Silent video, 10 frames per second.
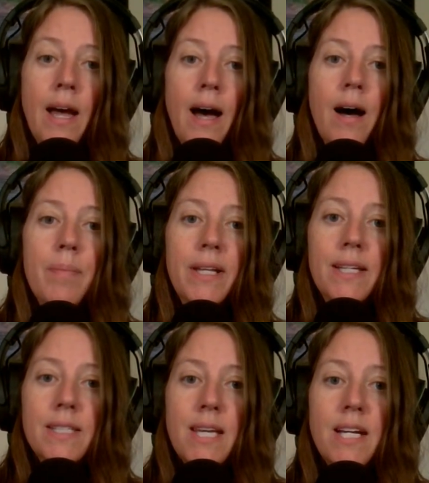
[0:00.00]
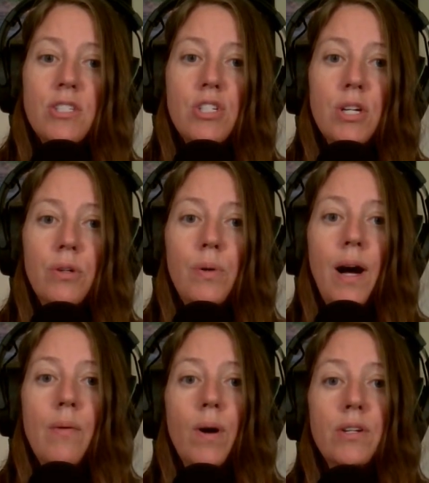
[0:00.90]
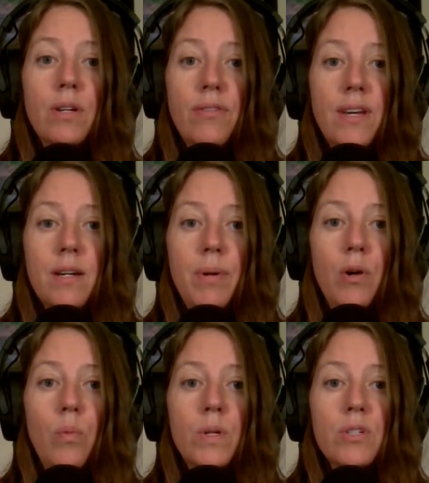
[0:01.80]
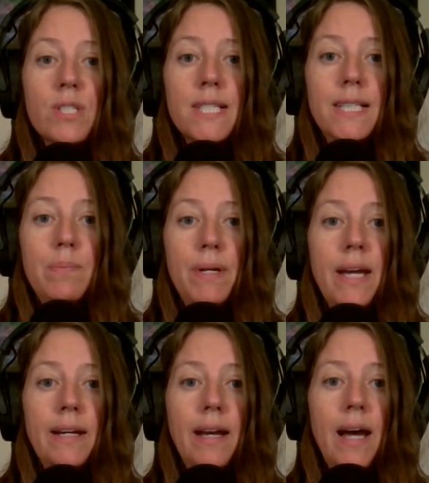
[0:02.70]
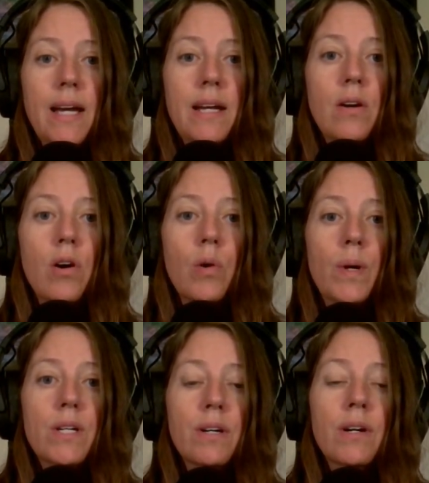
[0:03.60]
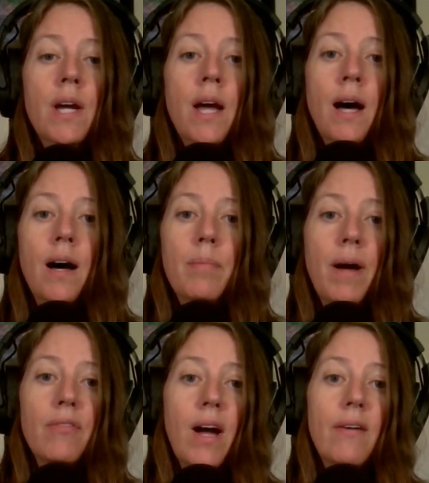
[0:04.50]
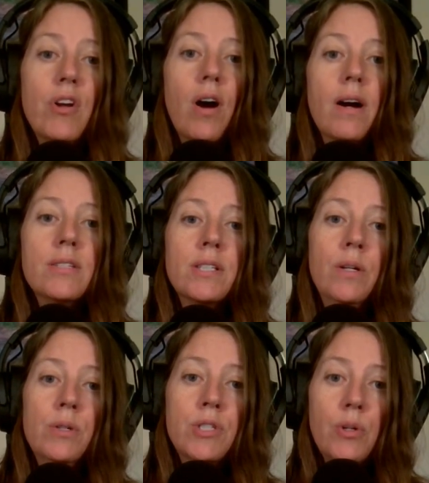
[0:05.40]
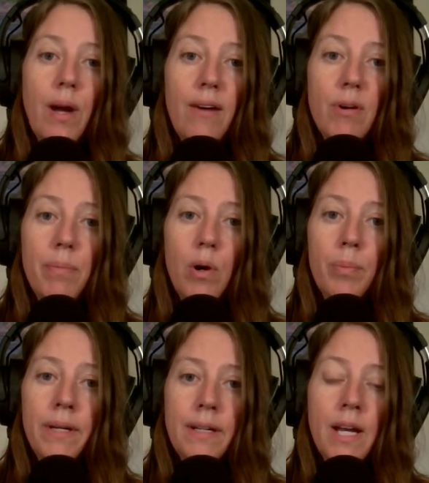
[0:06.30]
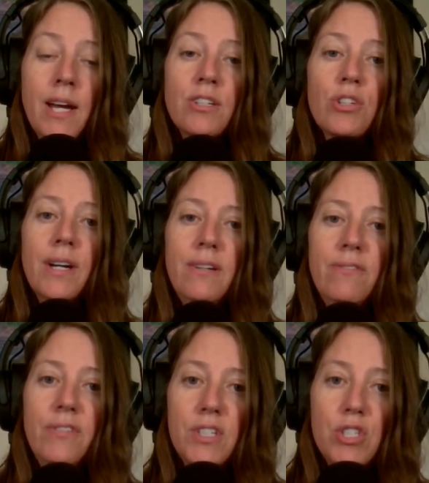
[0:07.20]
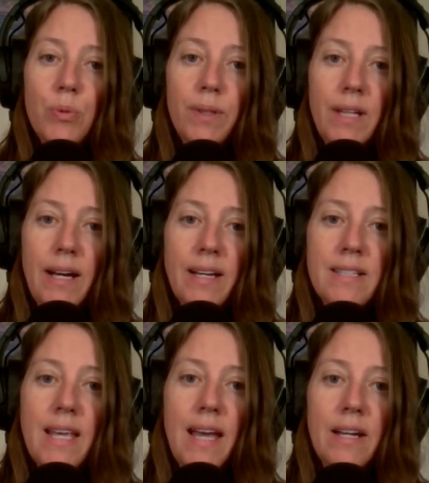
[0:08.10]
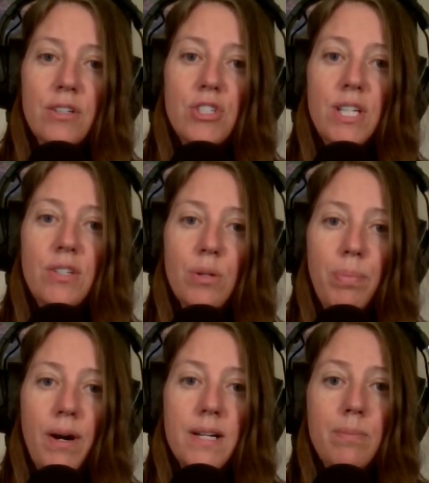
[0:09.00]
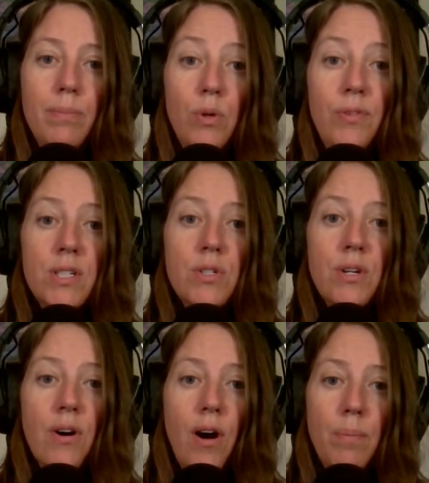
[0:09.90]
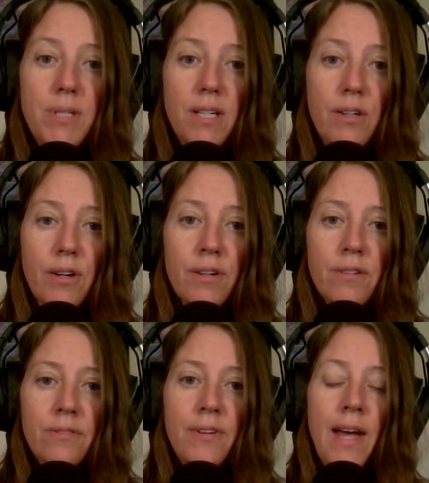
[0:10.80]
In this case too, I want you to think about when you're sleeping at night, or when you're ever have your eyes closed or you have a moment, try to visualize energy in your body moving to your optic nerve.